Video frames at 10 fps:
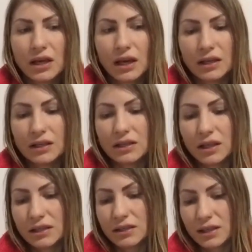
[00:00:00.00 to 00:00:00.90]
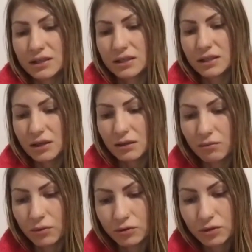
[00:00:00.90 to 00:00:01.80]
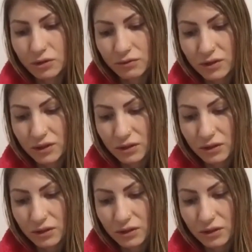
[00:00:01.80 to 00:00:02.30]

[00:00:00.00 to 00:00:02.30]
And as I see, most of